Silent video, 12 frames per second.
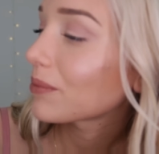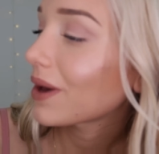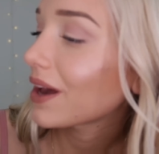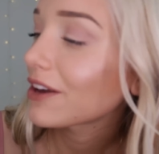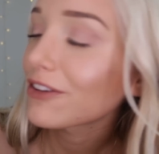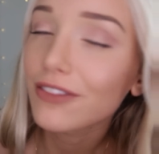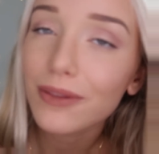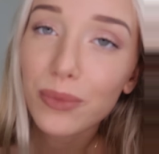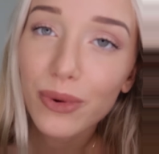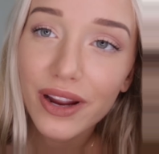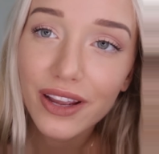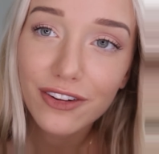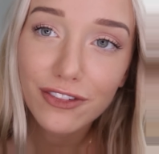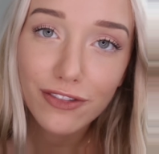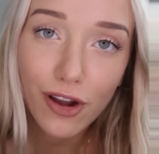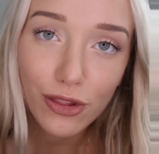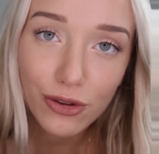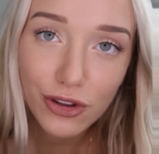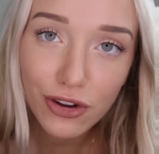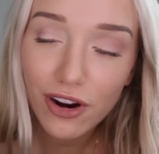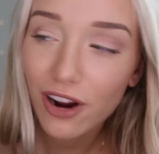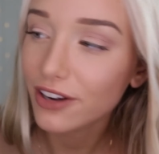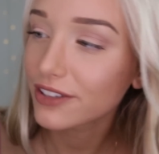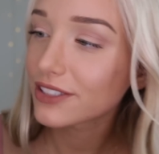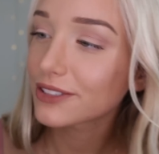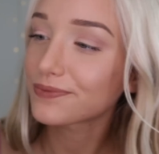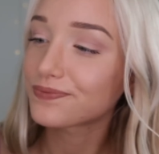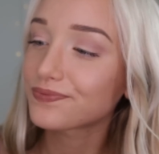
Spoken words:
by the brand Follow Your Heart.